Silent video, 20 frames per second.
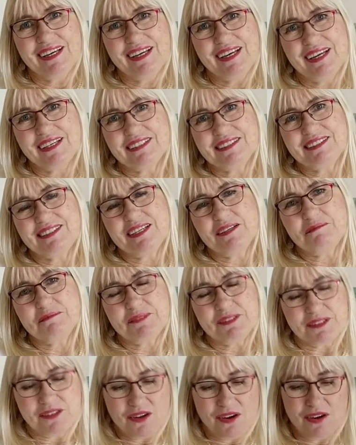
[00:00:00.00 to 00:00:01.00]

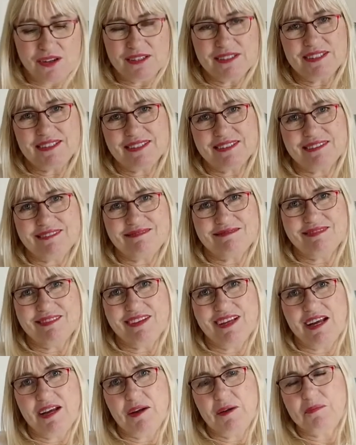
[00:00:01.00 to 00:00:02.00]
accept God's
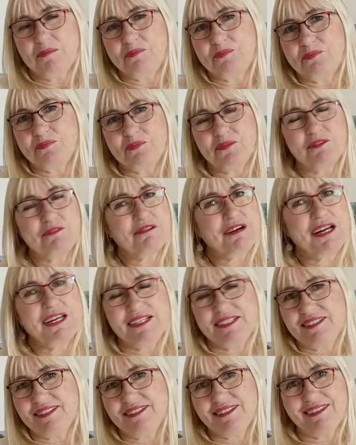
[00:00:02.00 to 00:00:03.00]

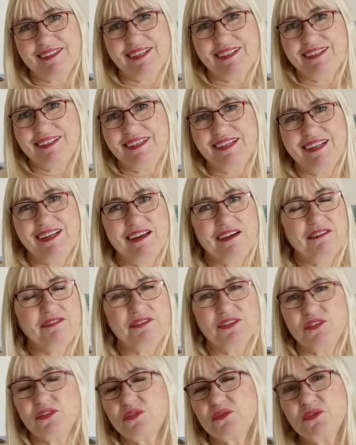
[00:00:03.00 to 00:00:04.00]
grace and
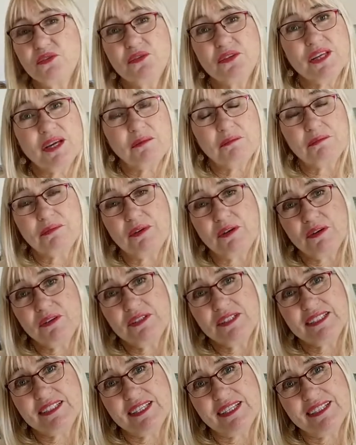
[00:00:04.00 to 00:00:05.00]
love, and through that
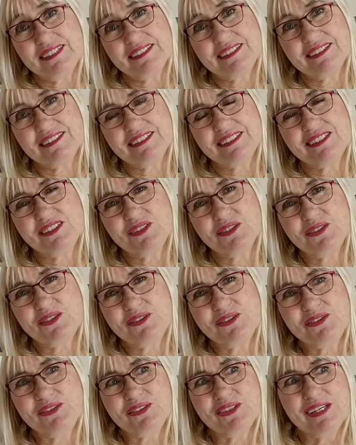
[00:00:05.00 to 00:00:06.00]
process
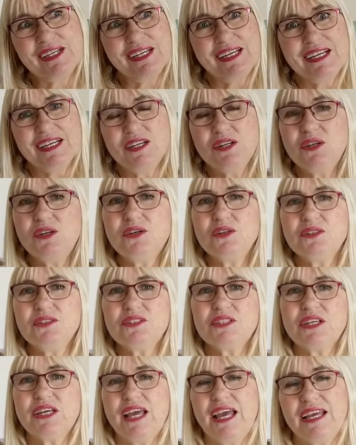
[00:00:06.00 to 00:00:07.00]
to learn
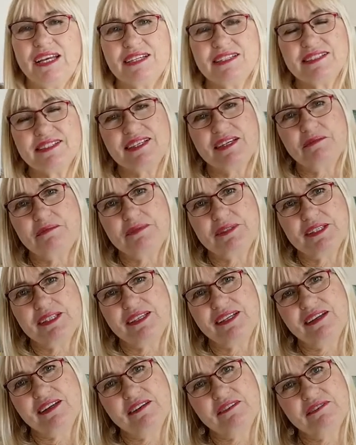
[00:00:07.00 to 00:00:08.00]
to accept
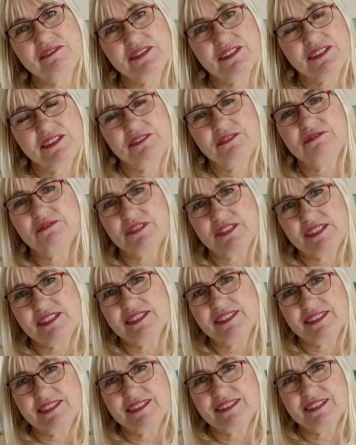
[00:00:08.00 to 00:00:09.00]
and love the
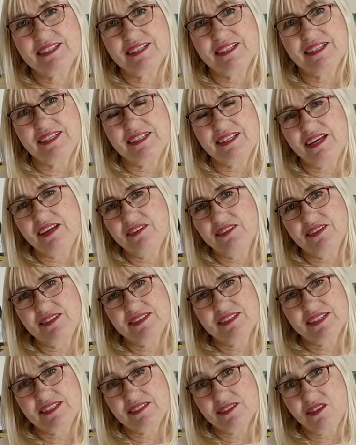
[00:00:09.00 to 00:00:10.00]
differences in
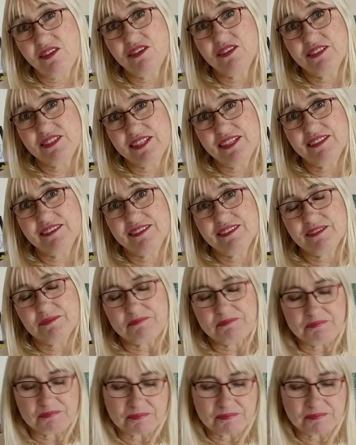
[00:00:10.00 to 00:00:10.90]
others as God does.